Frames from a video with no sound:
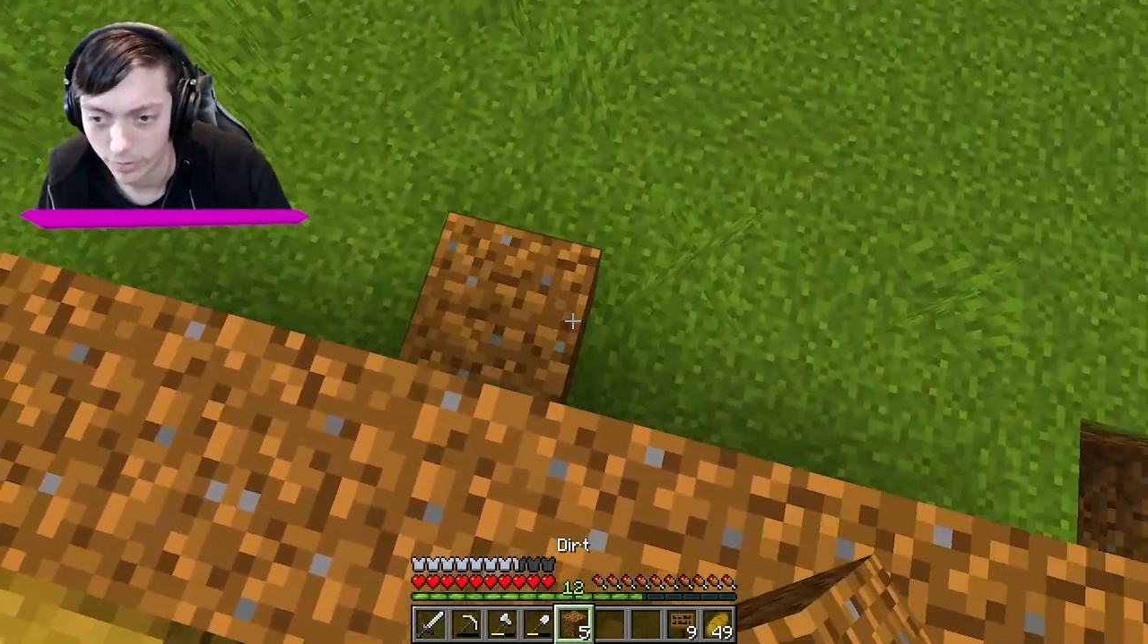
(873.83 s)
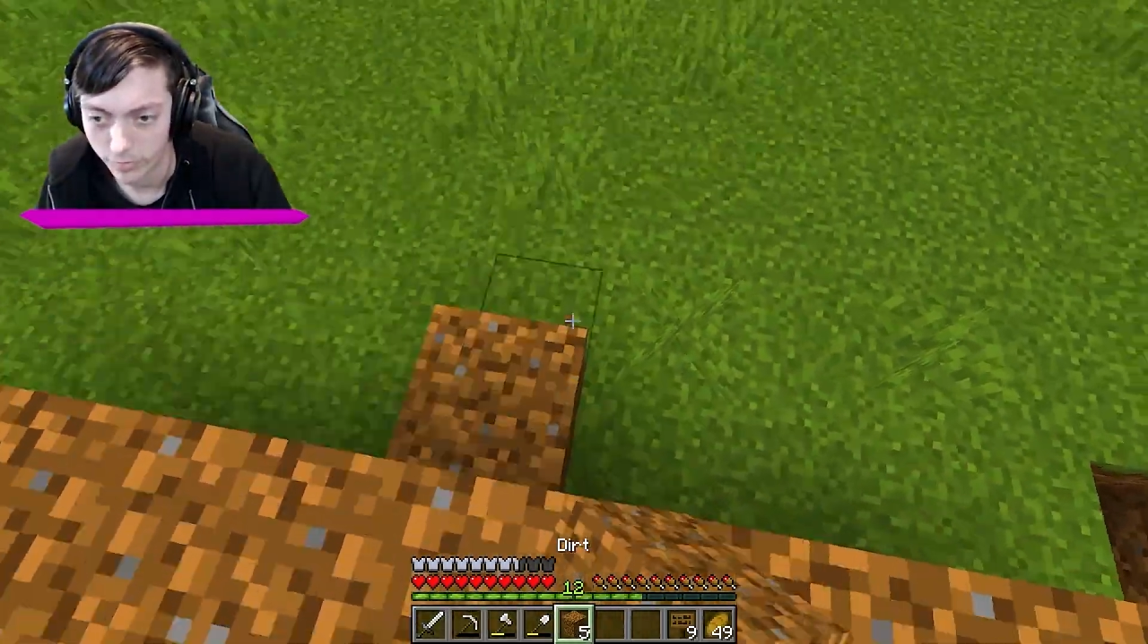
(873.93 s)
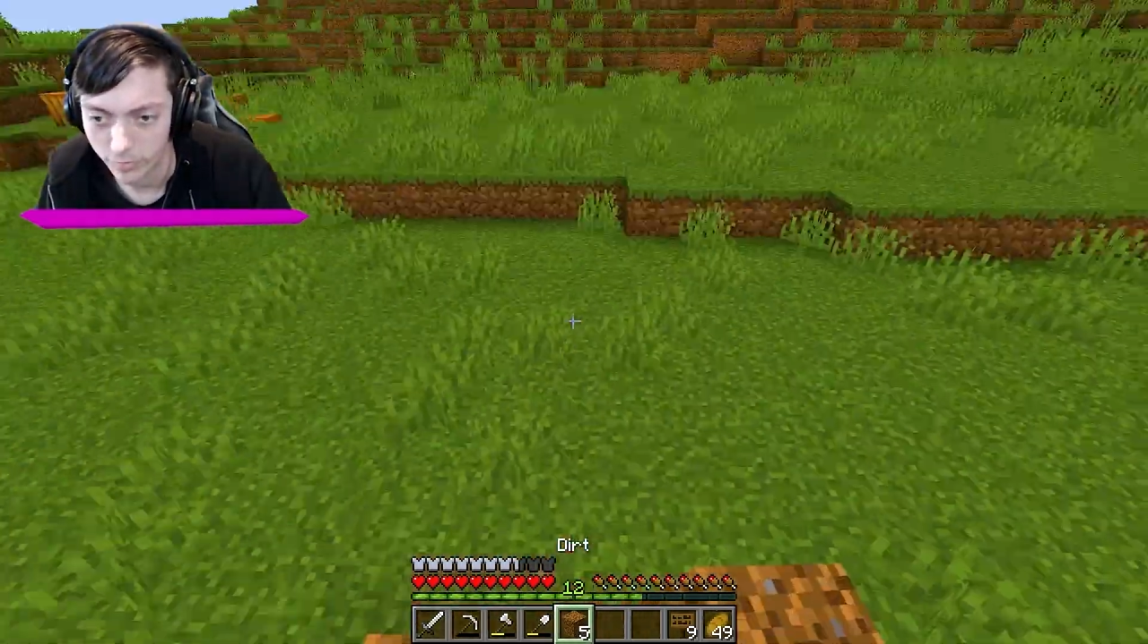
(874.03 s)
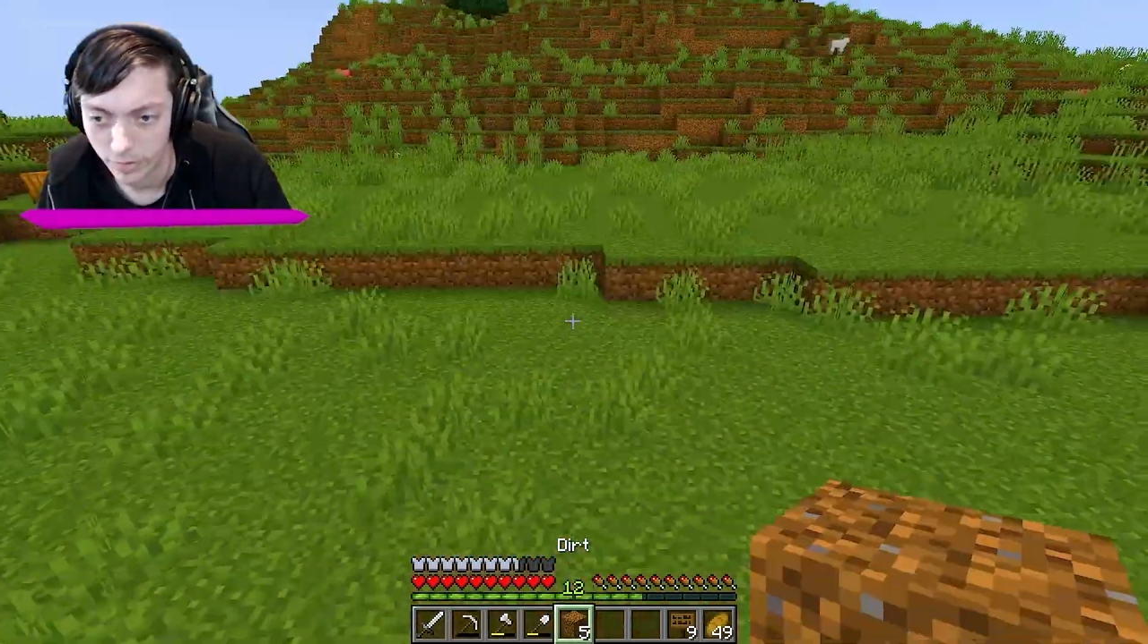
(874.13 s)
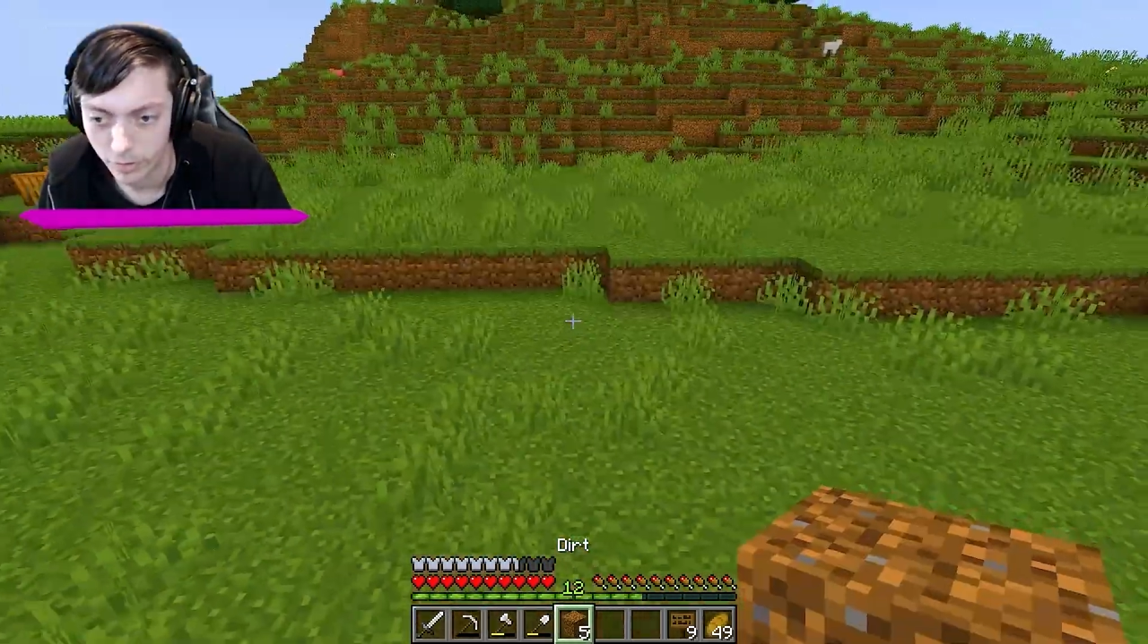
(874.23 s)

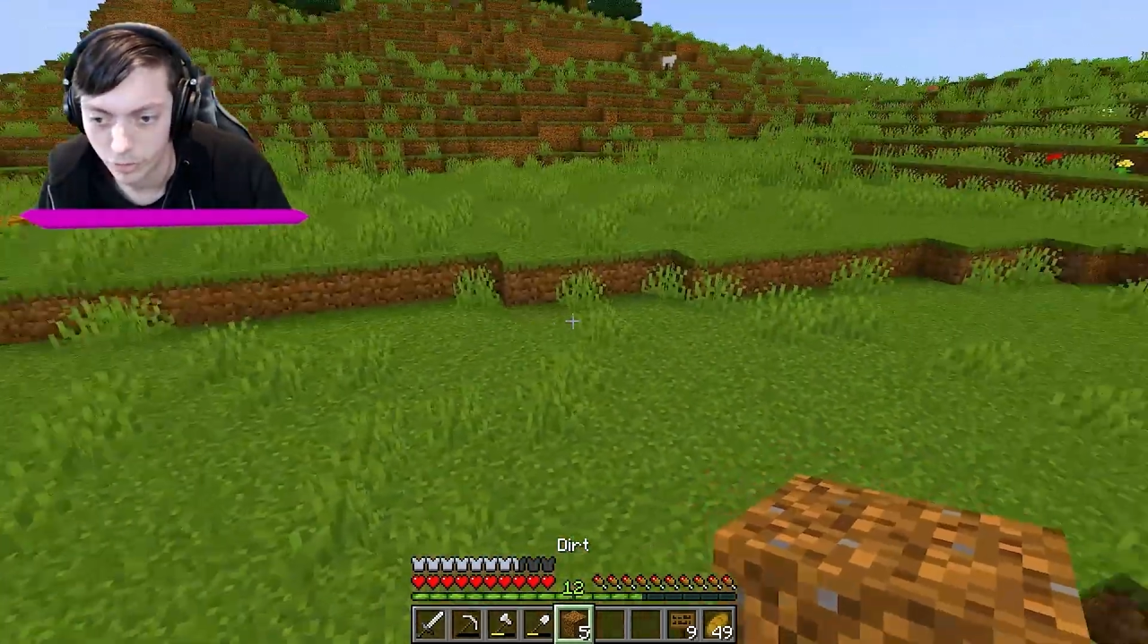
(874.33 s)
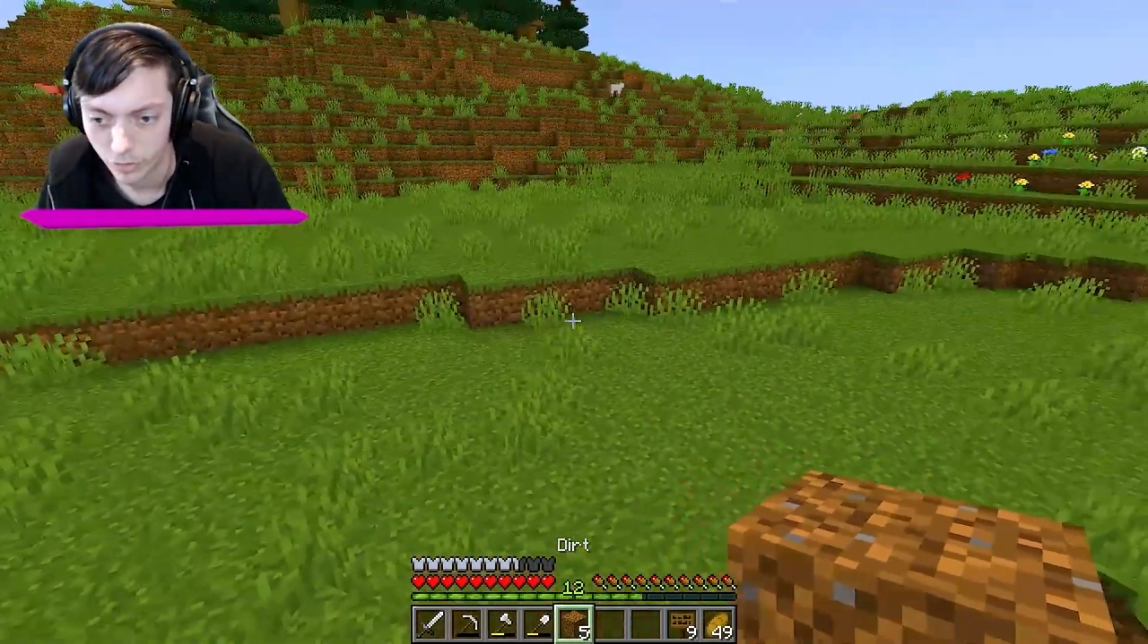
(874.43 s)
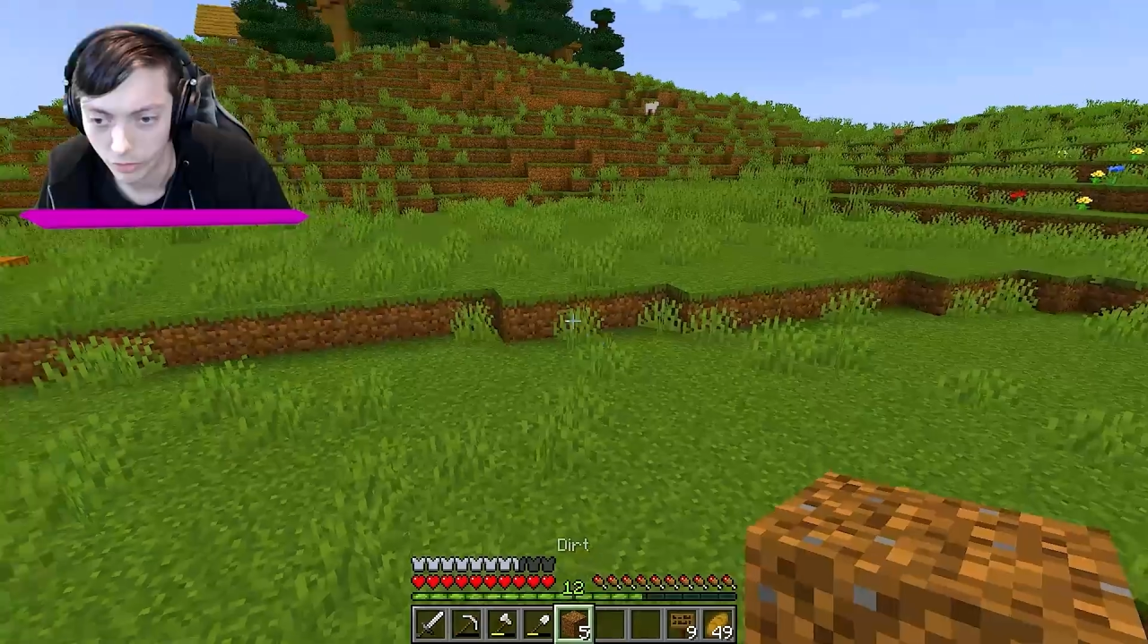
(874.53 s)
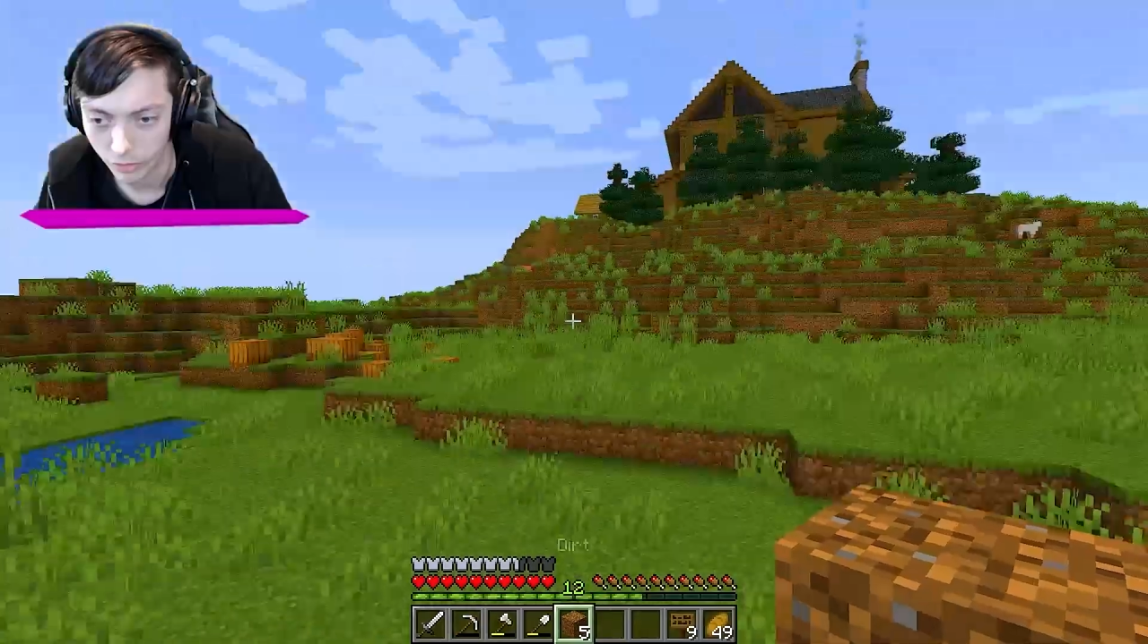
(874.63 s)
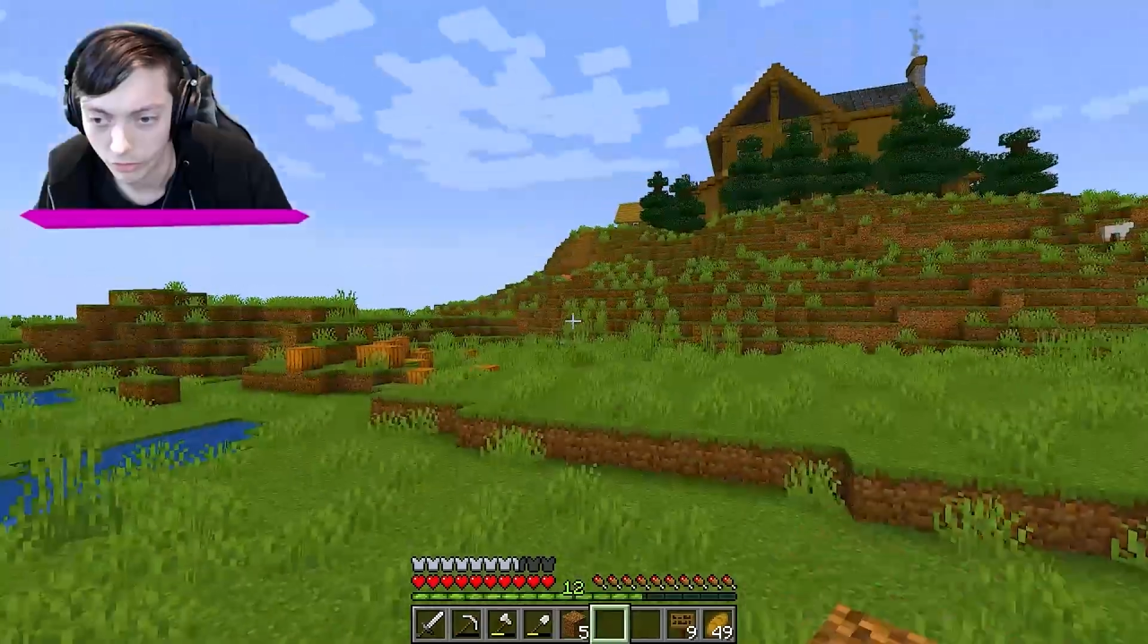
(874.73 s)

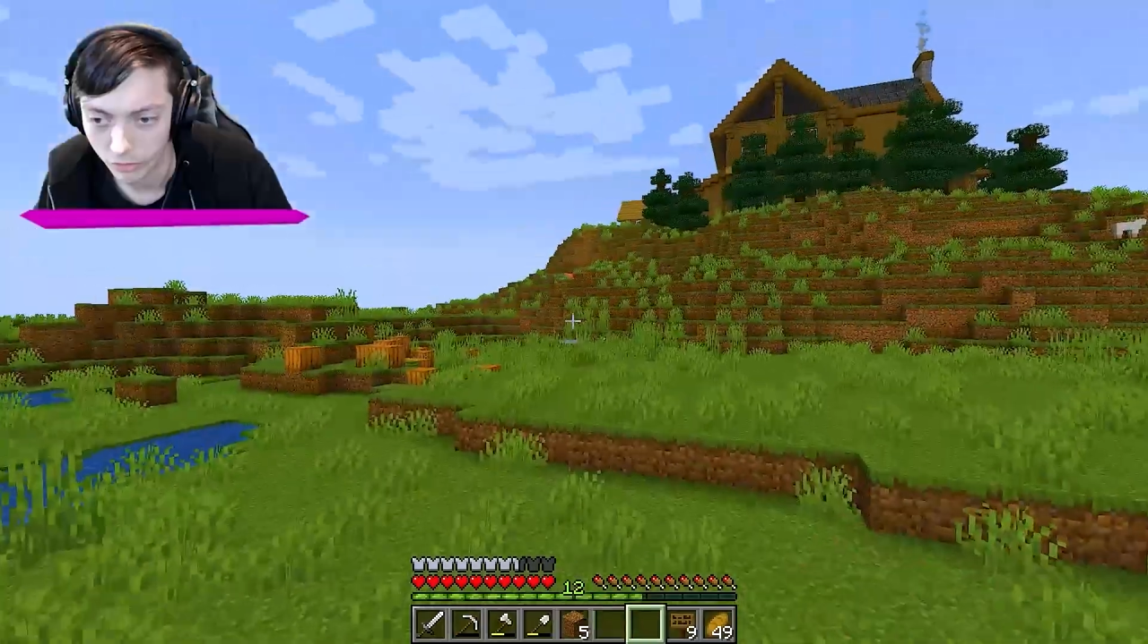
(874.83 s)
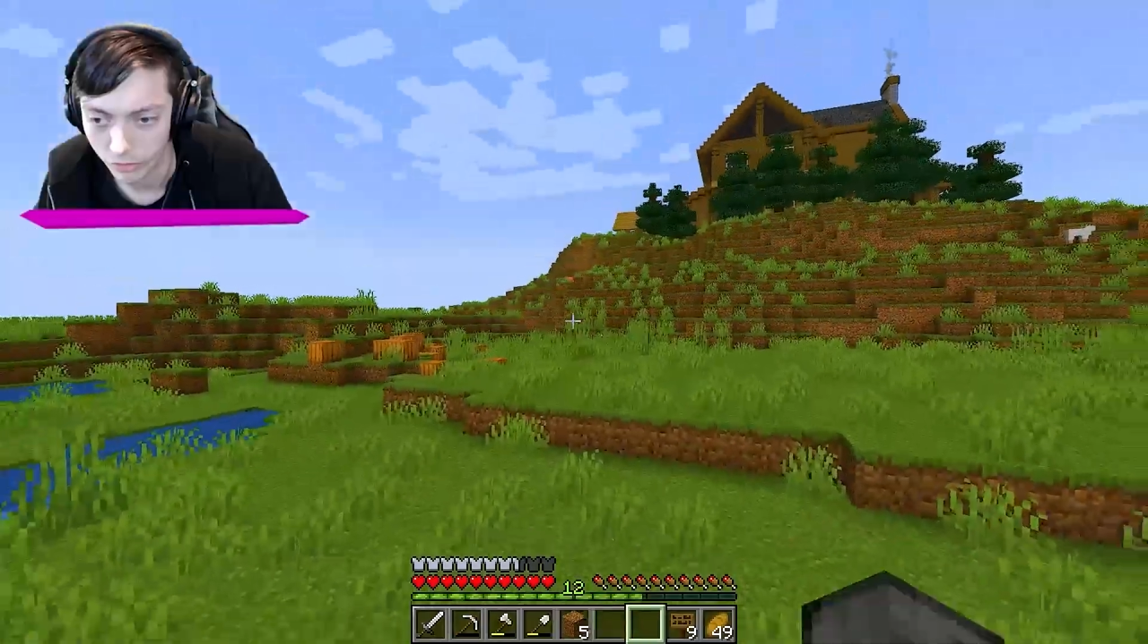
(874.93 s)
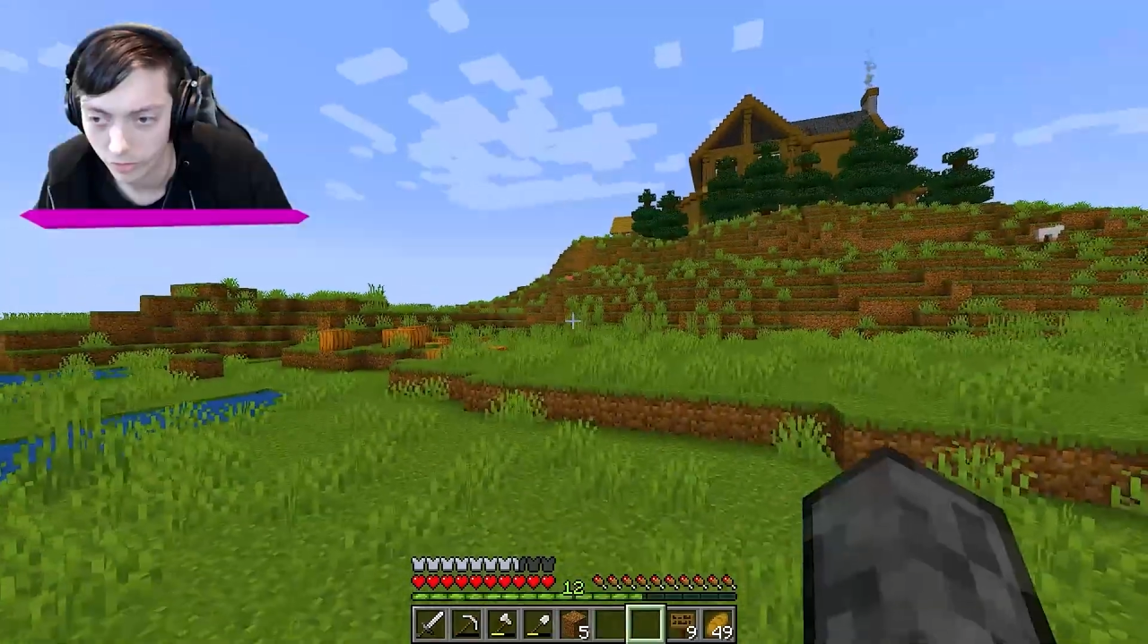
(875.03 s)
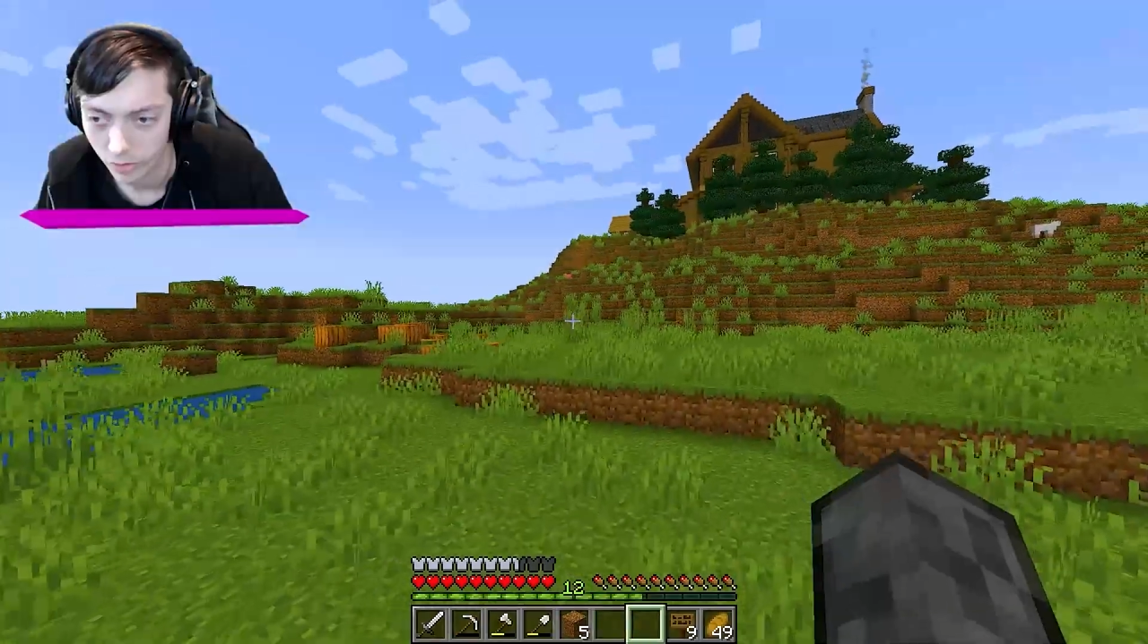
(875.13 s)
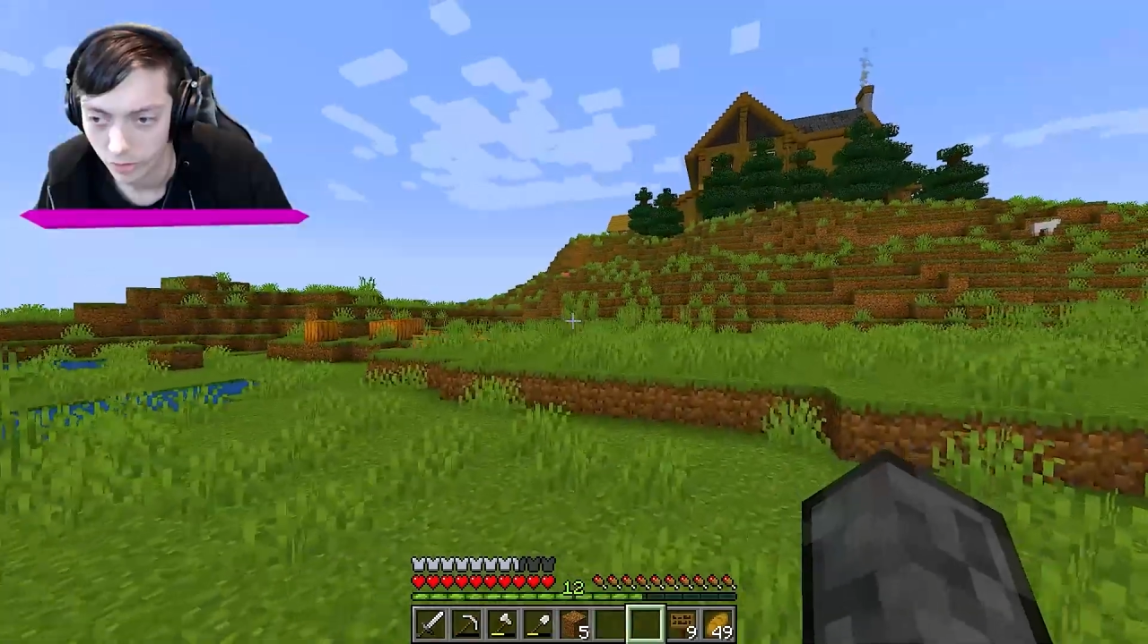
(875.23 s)
villagers.